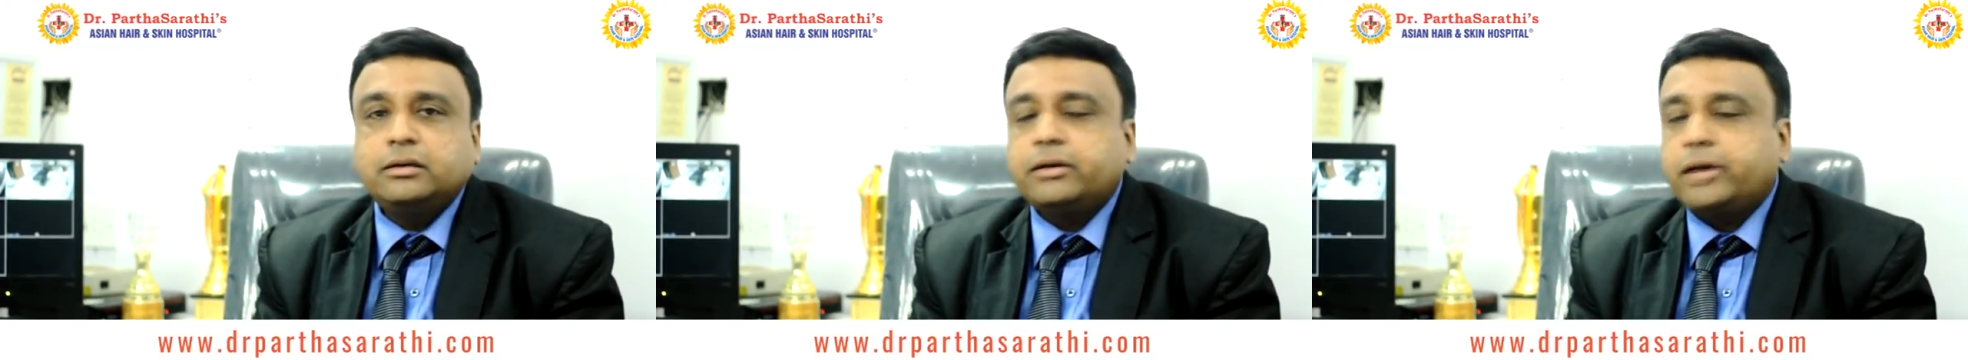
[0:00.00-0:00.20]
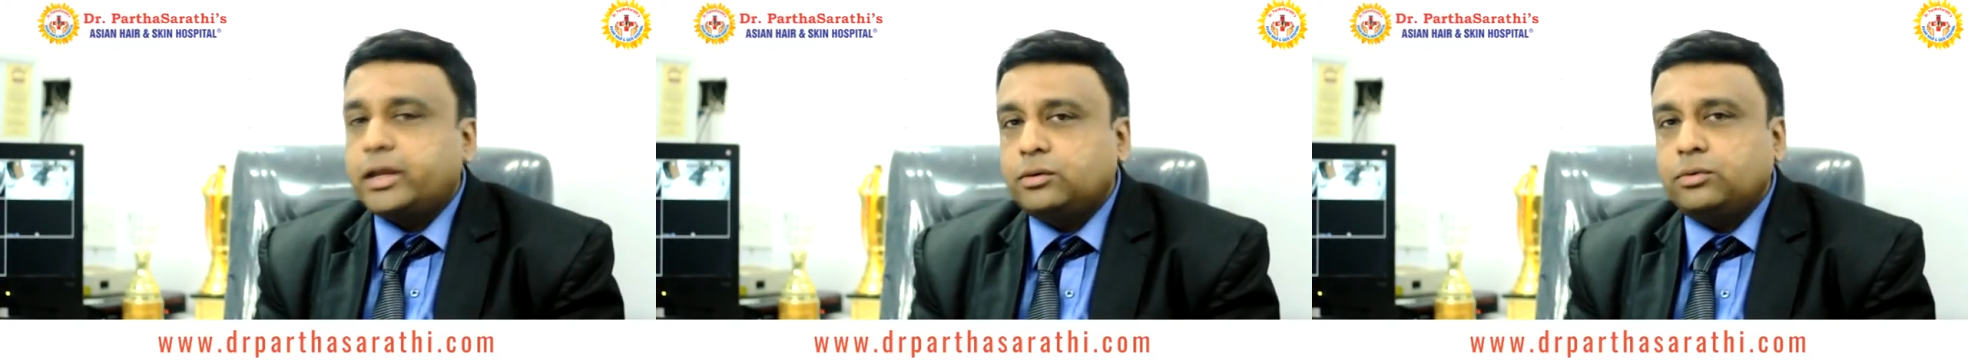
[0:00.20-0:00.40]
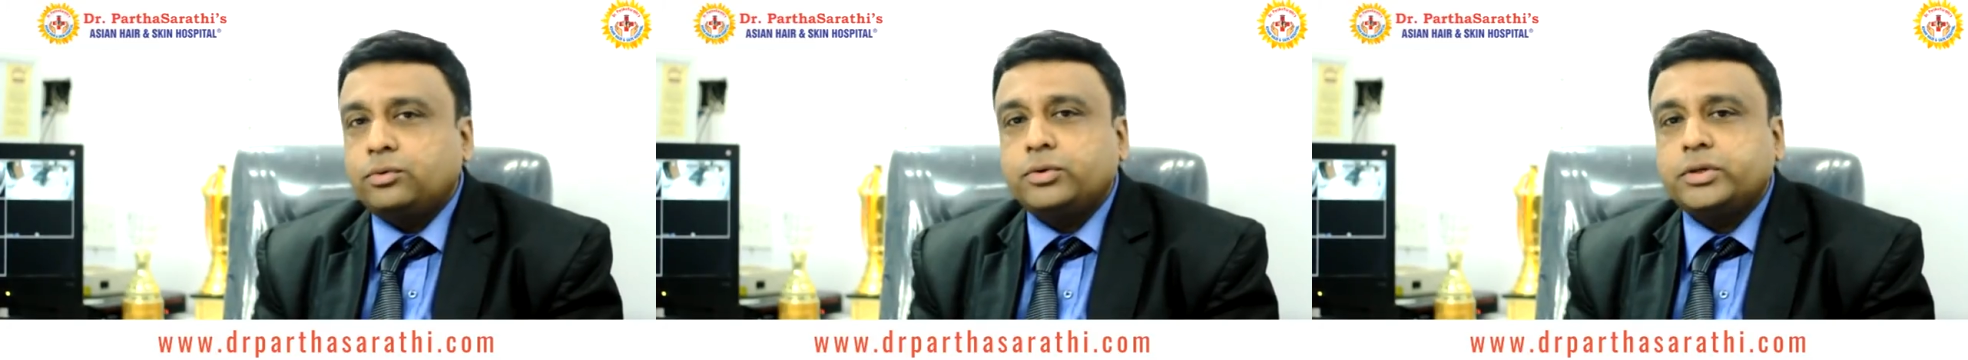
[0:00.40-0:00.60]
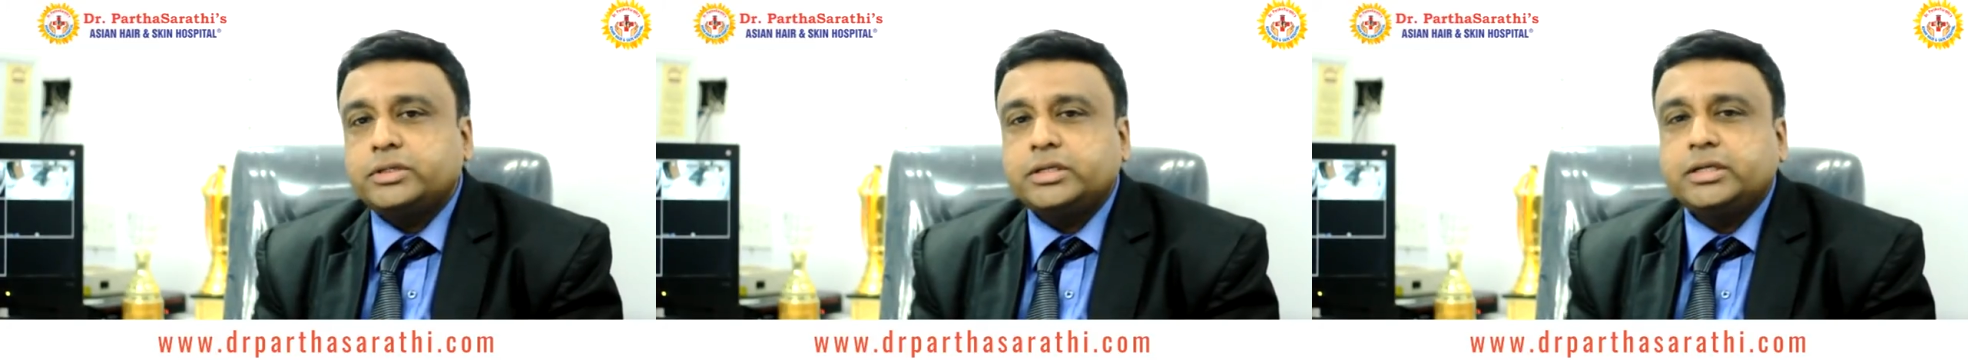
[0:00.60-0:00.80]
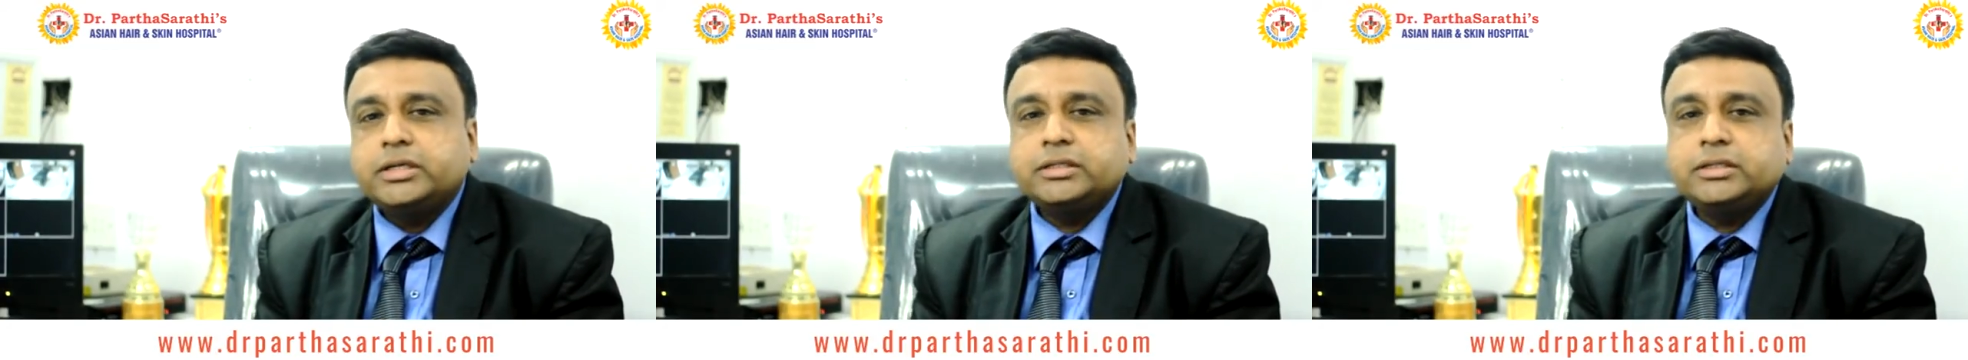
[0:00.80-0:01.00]

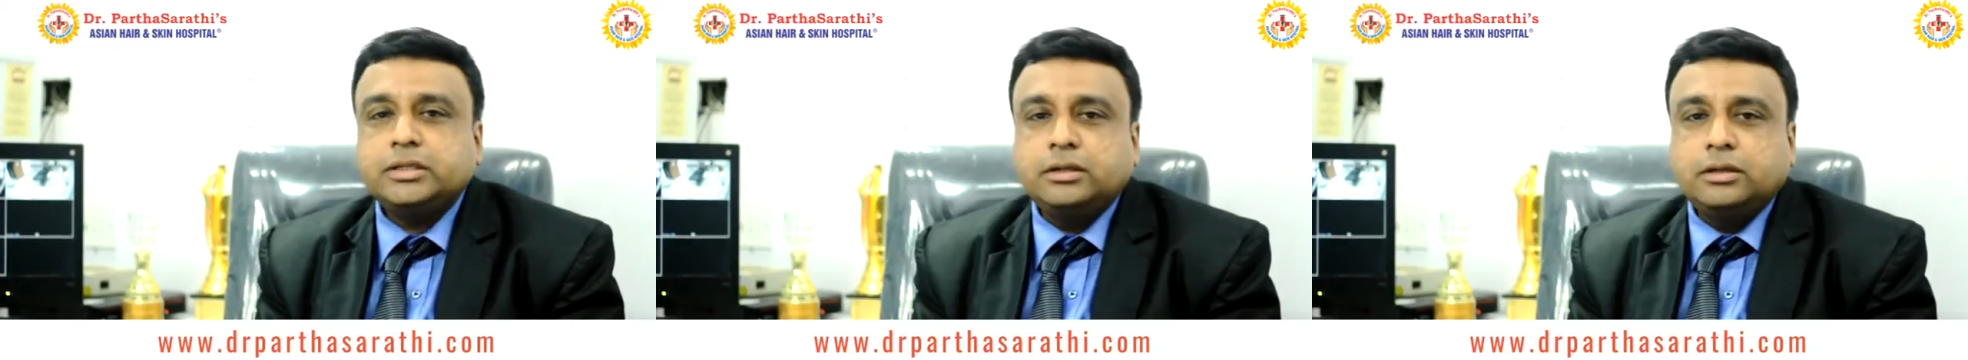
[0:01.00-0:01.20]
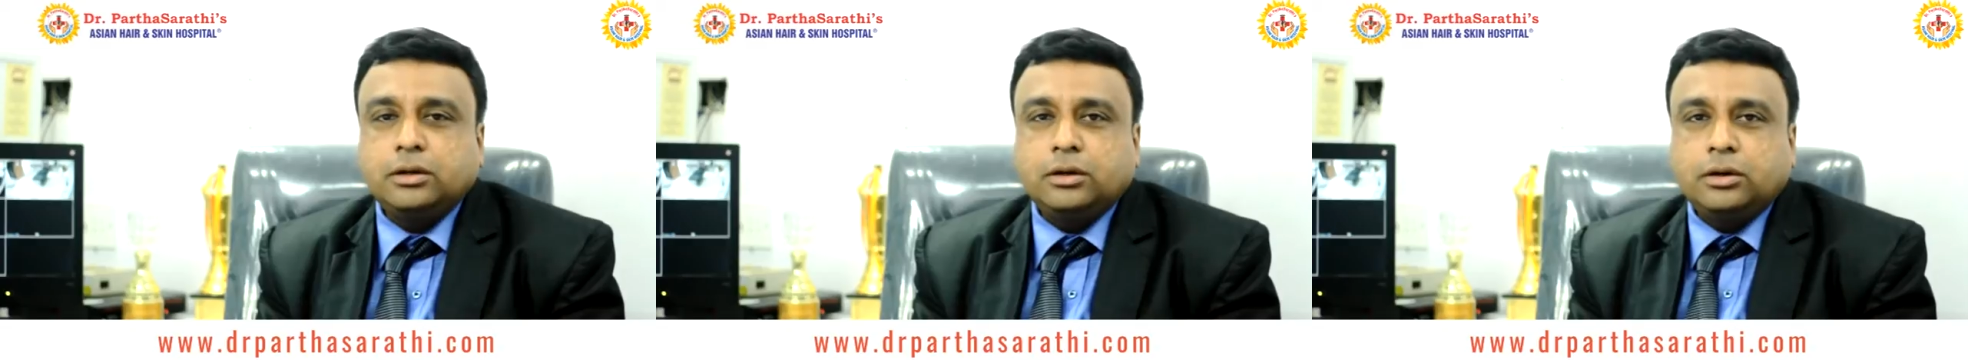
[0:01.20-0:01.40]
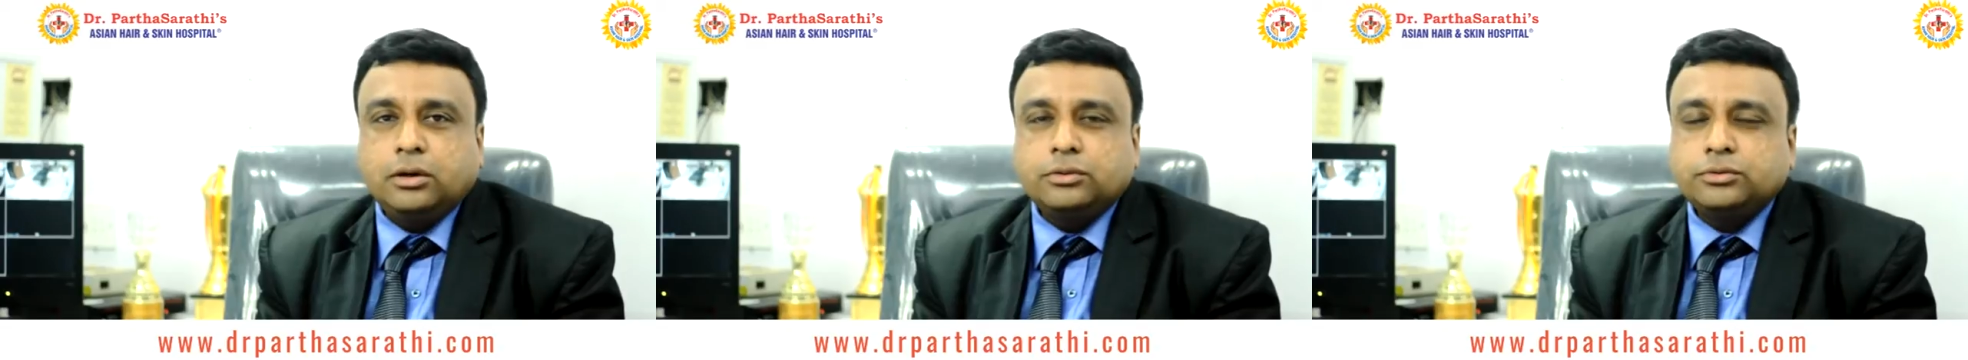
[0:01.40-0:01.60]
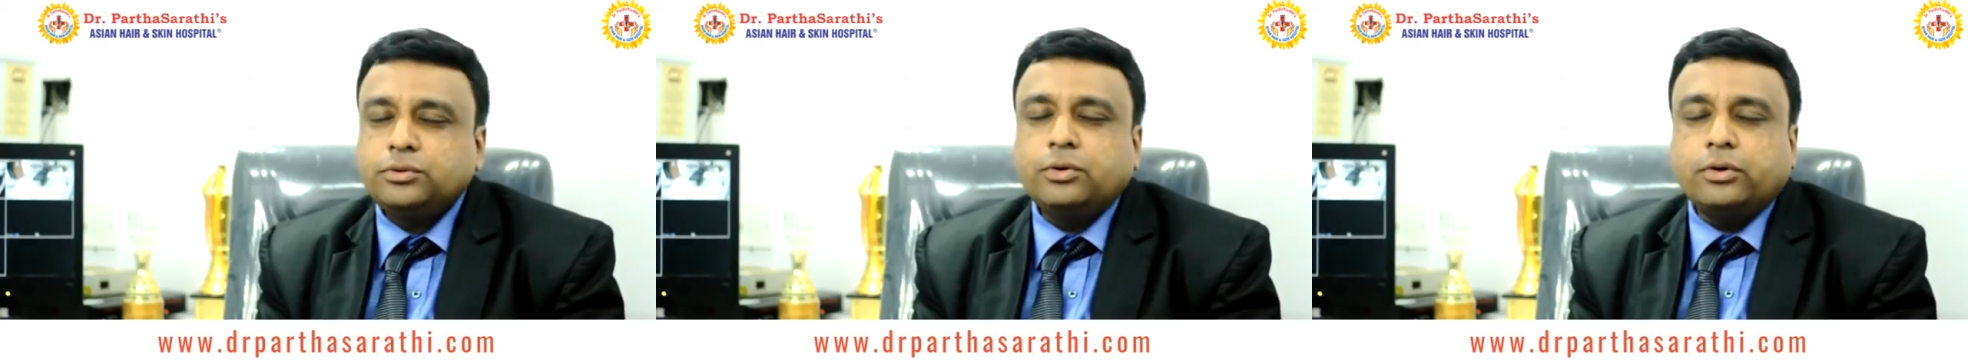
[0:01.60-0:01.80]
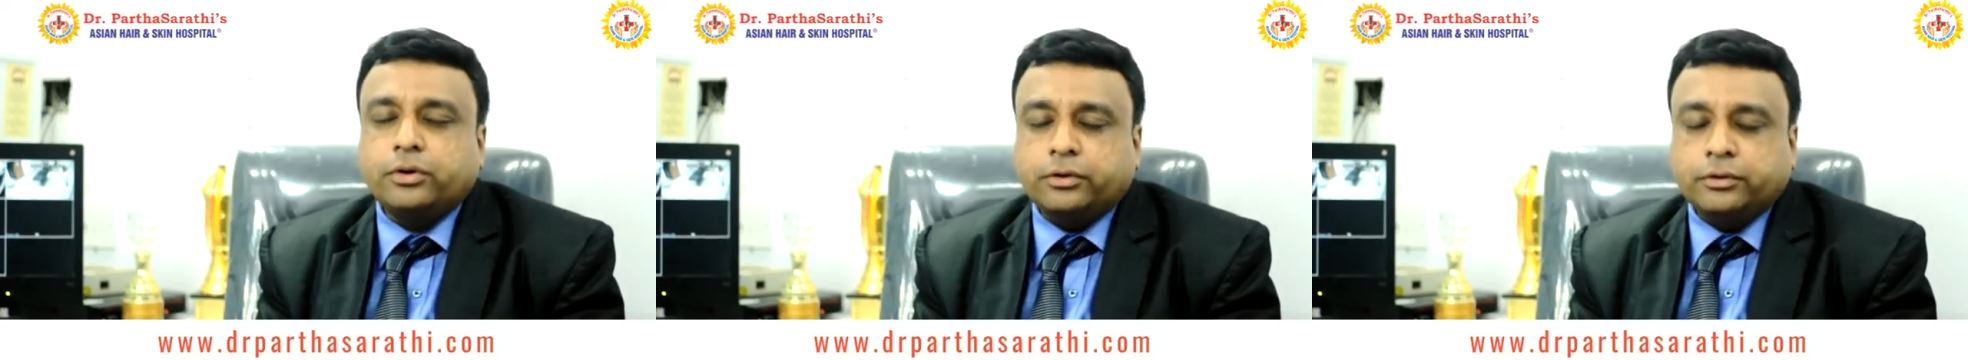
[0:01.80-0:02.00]
trichloroacetic acid,
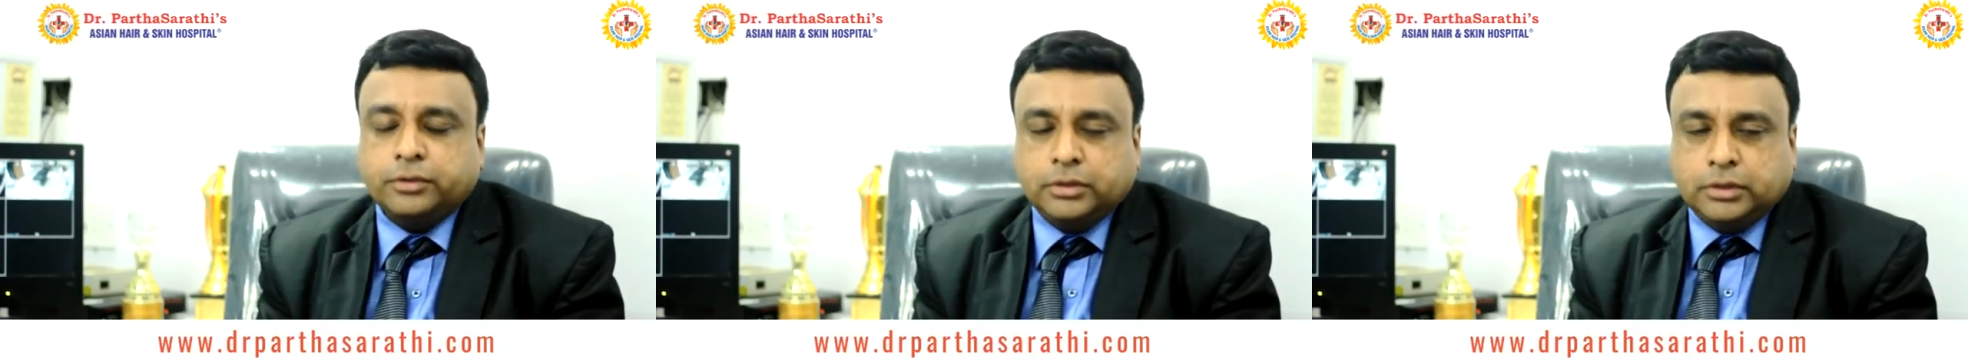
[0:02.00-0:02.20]
so on.